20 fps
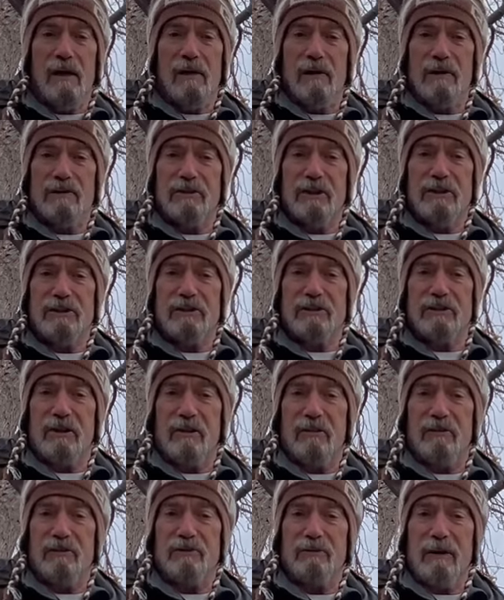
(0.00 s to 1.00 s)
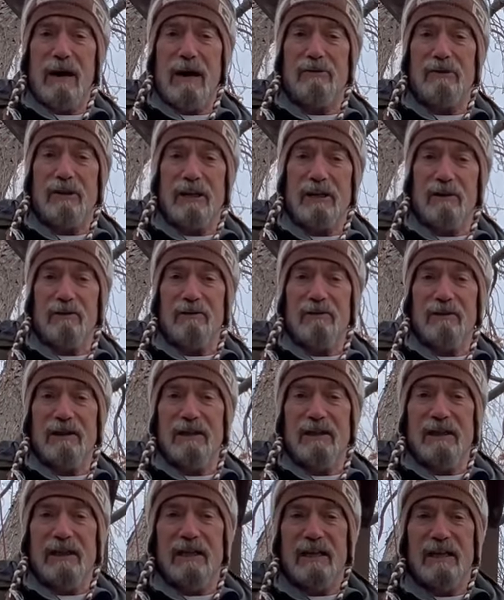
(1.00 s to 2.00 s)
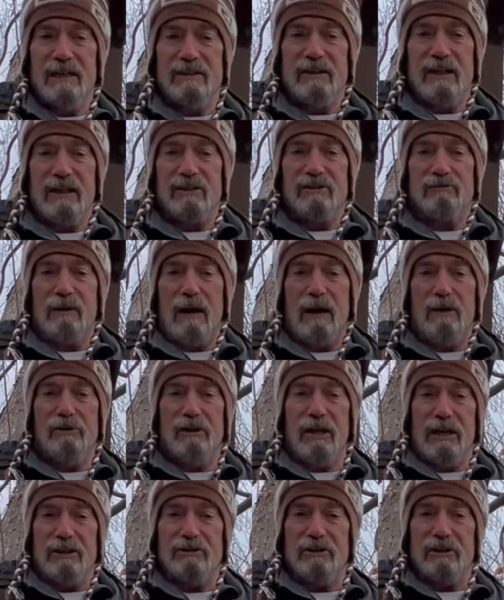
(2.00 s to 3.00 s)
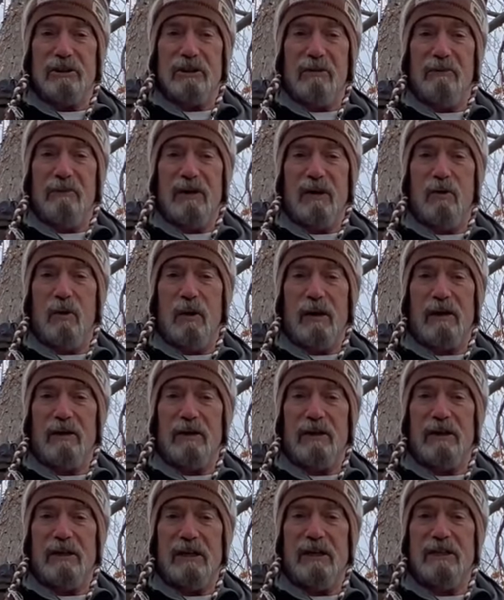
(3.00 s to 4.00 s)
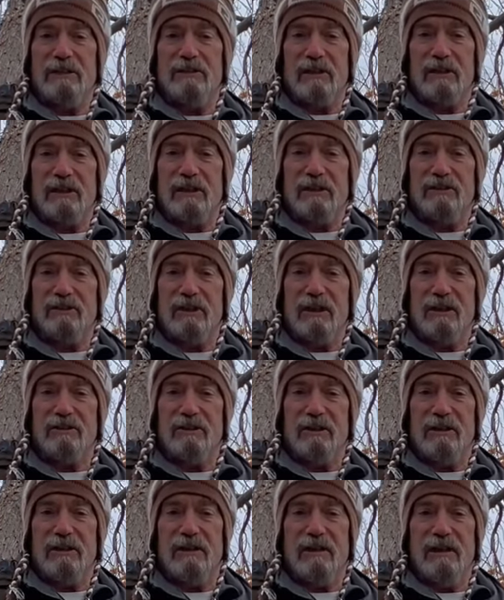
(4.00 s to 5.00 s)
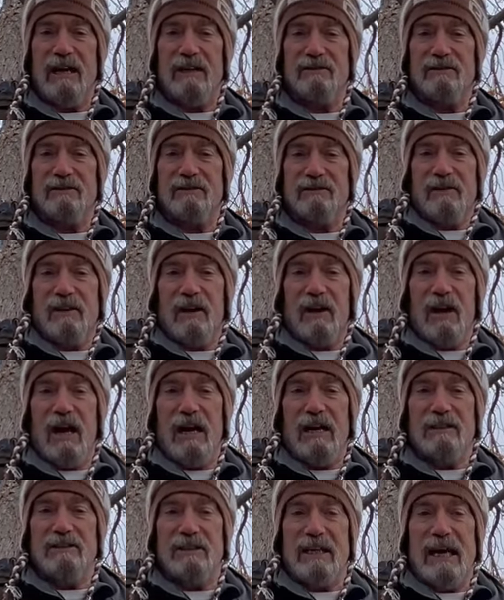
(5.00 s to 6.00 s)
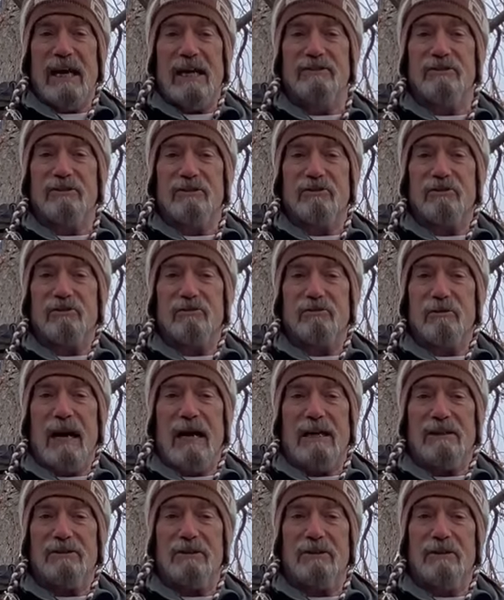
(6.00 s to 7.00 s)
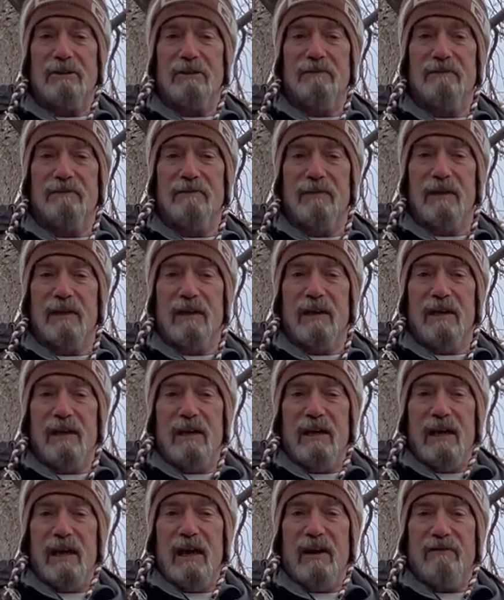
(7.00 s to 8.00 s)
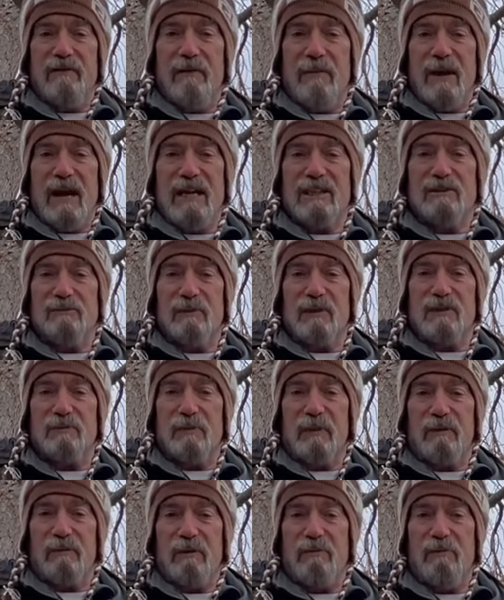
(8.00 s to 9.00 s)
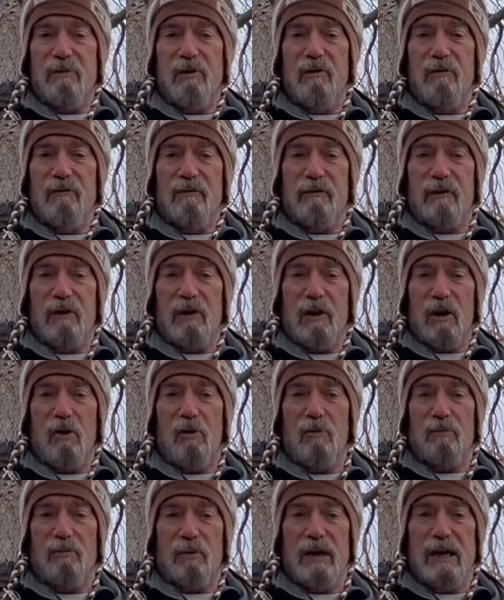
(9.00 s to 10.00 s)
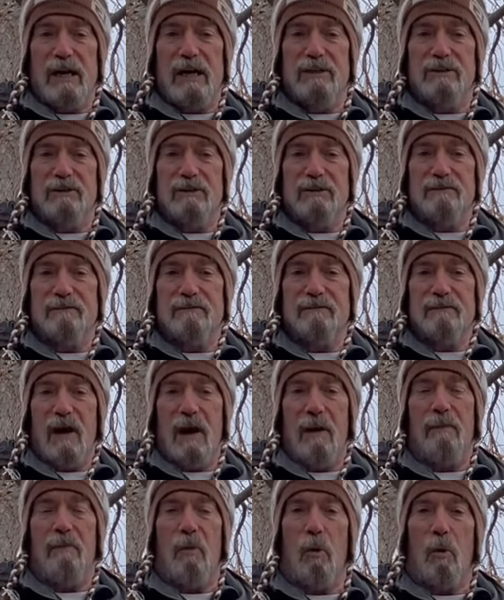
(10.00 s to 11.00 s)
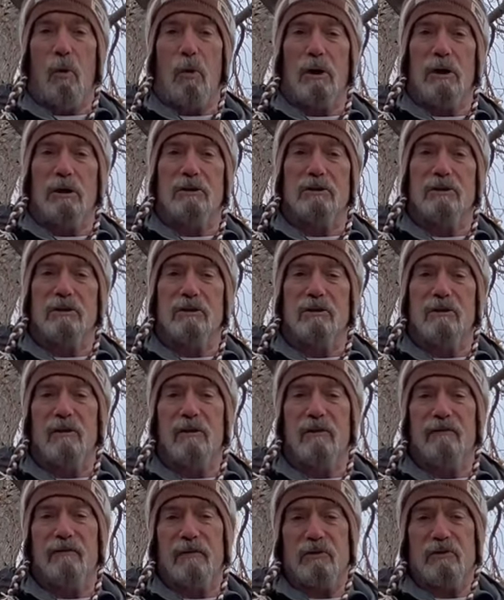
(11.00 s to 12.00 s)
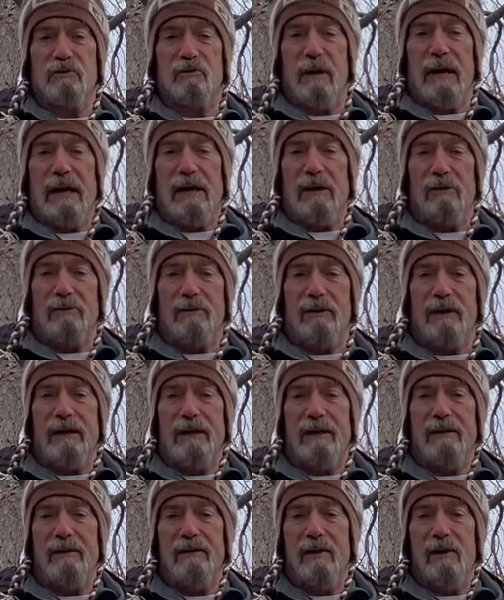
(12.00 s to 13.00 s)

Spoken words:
The genius of the shroud needle is that shroud tension can be quickly and easily adjusted as the lines age and stretch. If a mast must be removed for a low bridge, a portage, for trailering,